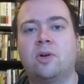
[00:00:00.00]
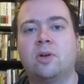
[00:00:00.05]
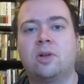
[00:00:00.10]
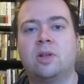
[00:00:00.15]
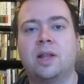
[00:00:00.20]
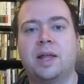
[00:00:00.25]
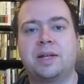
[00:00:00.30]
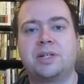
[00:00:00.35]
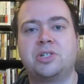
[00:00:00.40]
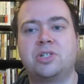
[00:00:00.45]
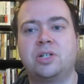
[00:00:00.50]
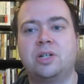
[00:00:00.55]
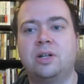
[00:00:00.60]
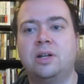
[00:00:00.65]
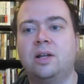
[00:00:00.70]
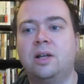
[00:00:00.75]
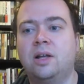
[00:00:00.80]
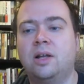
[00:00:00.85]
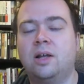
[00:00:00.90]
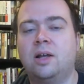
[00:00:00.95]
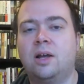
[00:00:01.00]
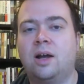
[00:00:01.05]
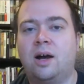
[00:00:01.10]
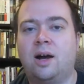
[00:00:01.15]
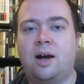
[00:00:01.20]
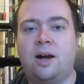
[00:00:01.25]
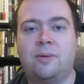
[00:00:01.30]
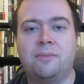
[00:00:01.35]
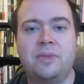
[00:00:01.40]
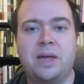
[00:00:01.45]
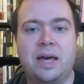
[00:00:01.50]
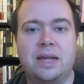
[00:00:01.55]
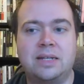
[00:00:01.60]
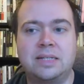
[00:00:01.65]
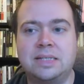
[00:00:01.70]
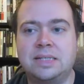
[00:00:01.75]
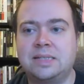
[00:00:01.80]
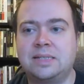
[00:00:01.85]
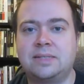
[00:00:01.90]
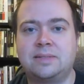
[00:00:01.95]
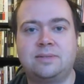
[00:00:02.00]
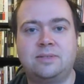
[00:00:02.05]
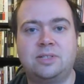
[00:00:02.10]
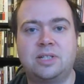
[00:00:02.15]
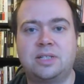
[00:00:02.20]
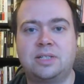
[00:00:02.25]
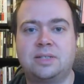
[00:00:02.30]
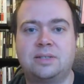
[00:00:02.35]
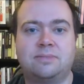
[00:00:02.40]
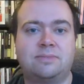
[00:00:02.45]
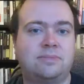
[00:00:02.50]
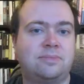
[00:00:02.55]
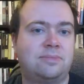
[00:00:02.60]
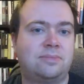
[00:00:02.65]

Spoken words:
collection that is just,